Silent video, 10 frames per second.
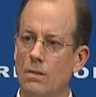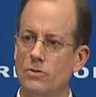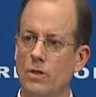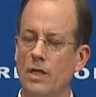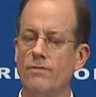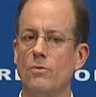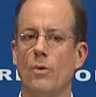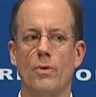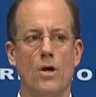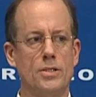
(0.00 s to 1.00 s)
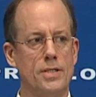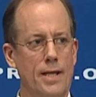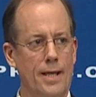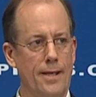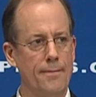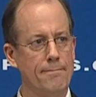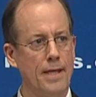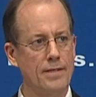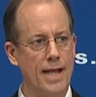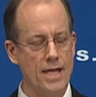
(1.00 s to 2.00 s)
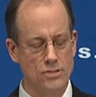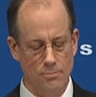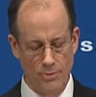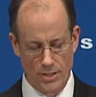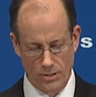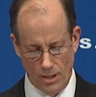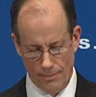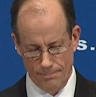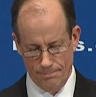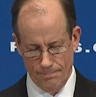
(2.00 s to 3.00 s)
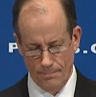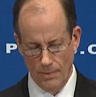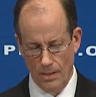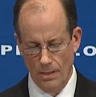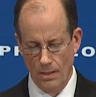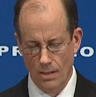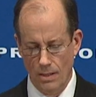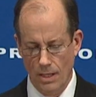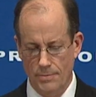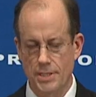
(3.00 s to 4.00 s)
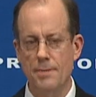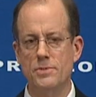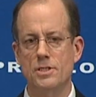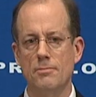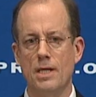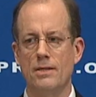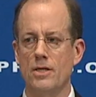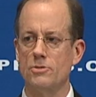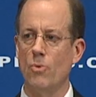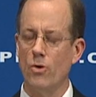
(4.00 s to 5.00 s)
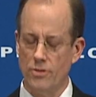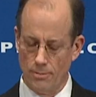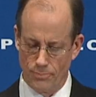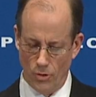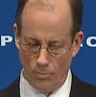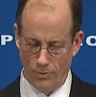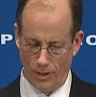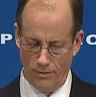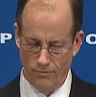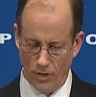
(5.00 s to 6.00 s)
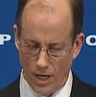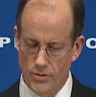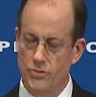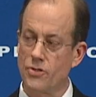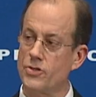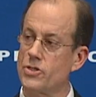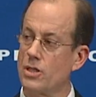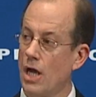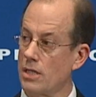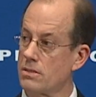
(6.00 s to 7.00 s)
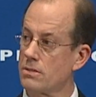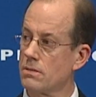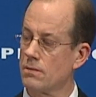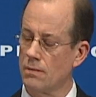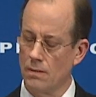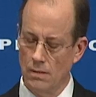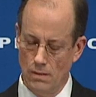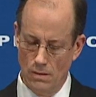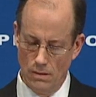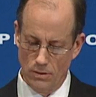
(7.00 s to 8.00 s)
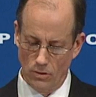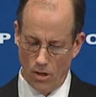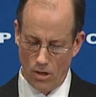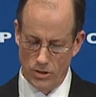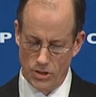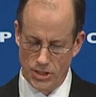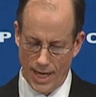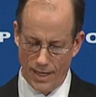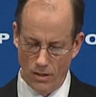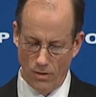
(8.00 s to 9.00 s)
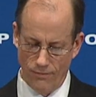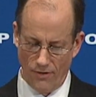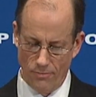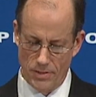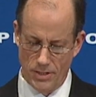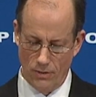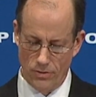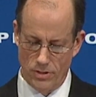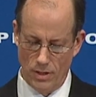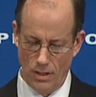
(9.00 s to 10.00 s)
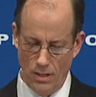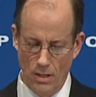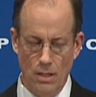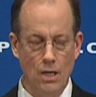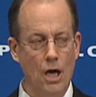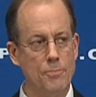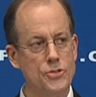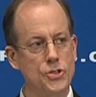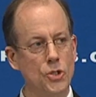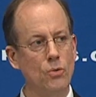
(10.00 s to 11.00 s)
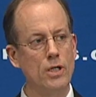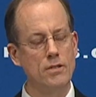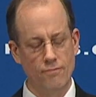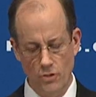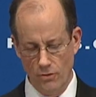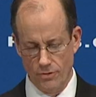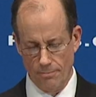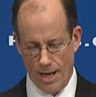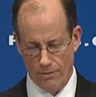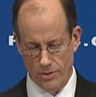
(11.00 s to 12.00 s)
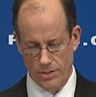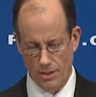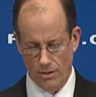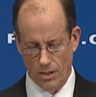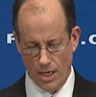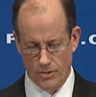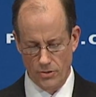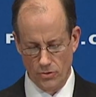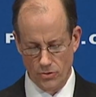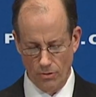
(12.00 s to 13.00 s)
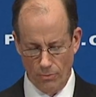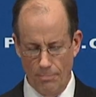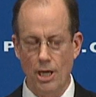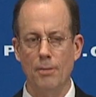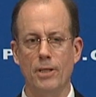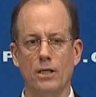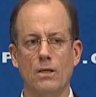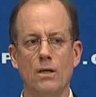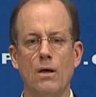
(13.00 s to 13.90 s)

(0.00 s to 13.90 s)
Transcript: So given where we are today at the National Press Club, it seems to me that it's more than appropriate for us to discuss the long shadow of government secrecy obscuring the view of democracy in our constitutional republic